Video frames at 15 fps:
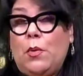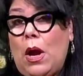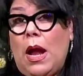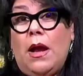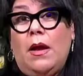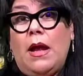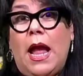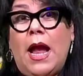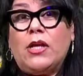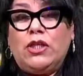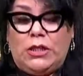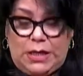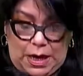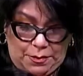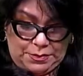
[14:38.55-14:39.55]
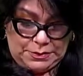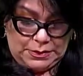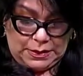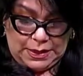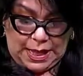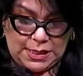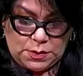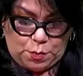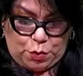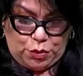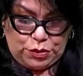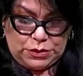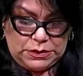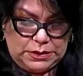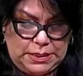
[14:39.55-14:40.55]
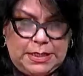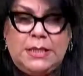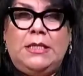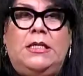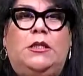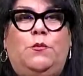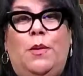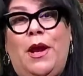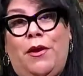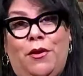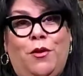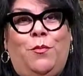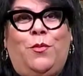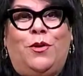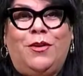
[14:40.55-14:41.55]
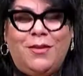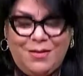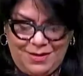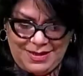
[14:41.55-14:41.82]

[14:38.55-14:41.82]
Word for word: I, actually, I was the last person in this parable,